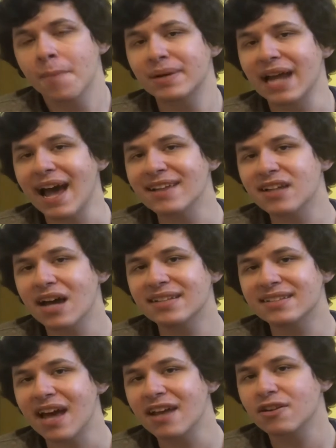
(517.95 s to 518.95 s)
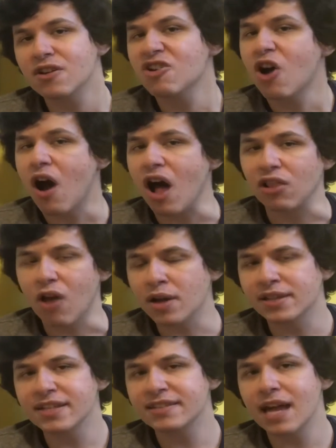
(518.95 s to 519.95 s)
But as I said, a lot
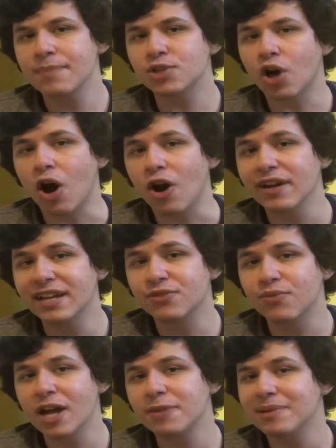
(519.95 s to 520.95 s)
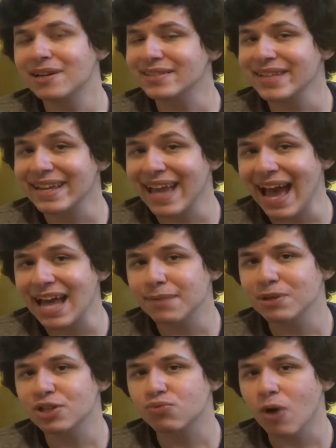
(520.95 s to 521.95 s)
of these names are in red because they can
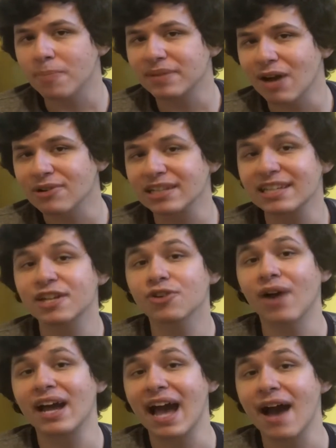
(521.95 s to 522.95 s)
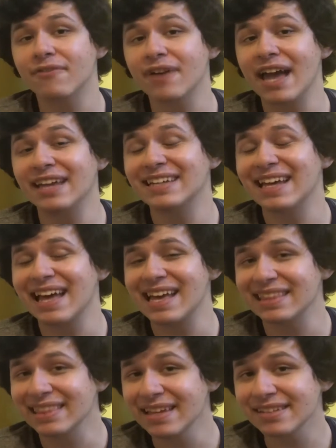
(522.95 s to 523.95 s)
be swapped out, and here I have a
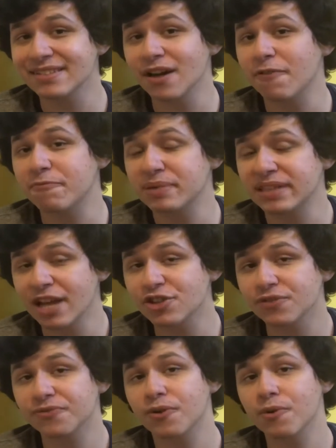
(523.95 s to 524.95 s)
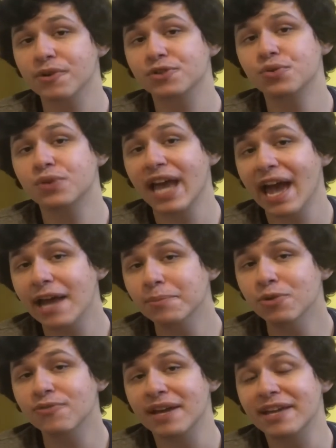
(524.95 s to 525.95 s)
list of potential forwards who can
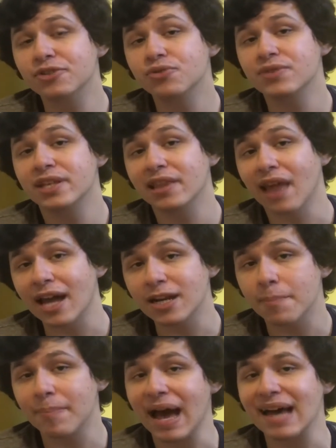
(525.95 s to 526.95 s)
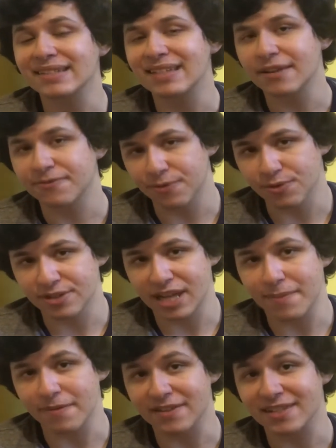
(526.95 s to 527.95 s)
move into the lineup past that first
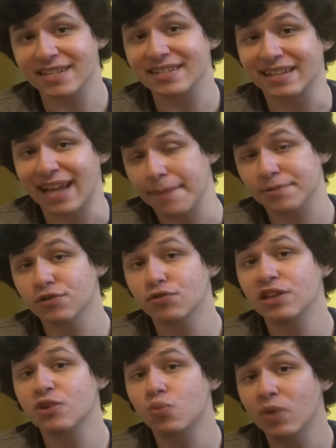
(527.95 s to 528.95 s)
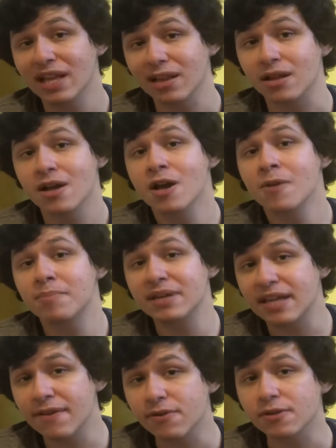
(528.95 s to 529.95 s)
game of the season and absolutely will be
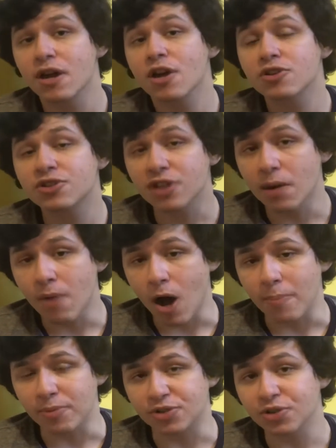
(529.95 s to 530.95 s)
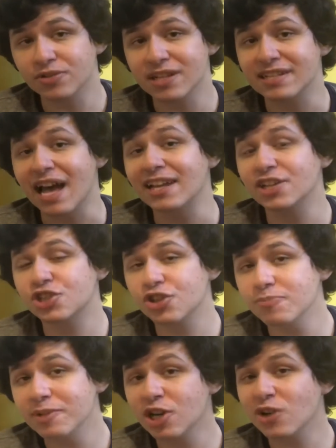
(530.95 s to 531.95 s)
given some opportunities. And it
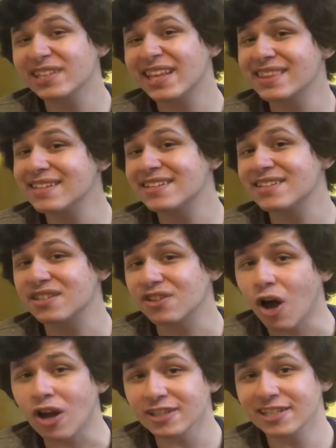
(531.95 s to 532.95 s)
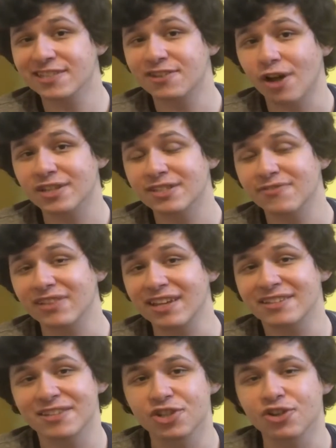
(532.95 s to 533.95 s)
should be noted that this is not an exhaustive
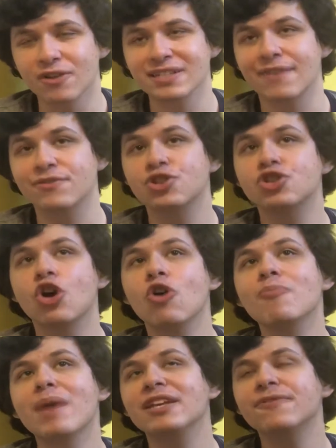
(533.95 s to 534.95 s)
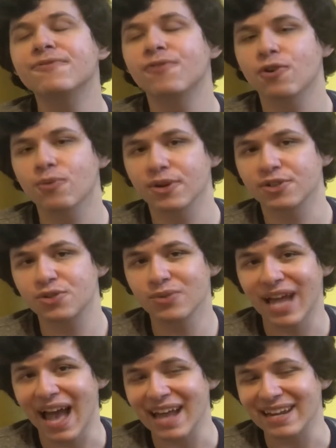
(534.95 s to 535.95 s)
list. The Sharks have so many forwards who
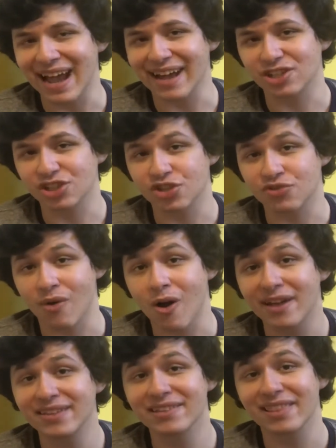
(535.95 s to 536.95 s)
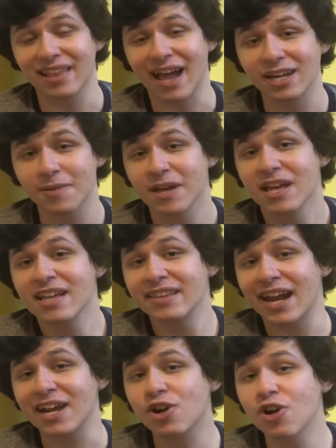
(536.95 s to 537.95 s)
can actually draw into the lineup
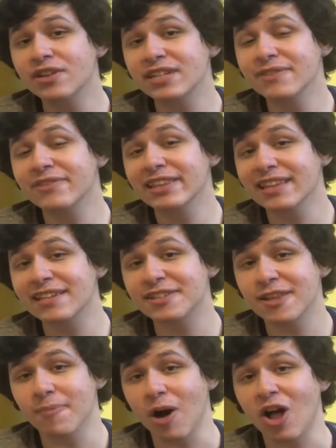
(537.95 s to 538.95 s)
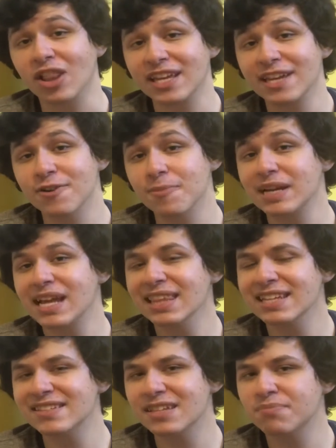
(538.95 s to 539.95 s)
that I couldn't even list them all here, but I
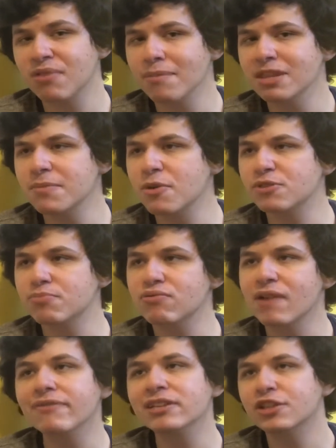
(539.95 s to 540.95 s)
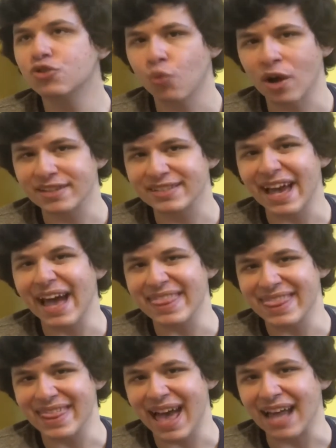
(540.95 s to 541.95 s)
listed probably the most prevalent ones
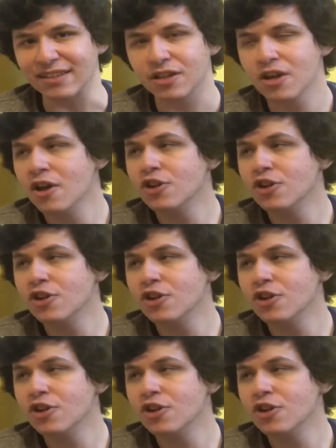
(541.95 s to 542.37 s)
at that.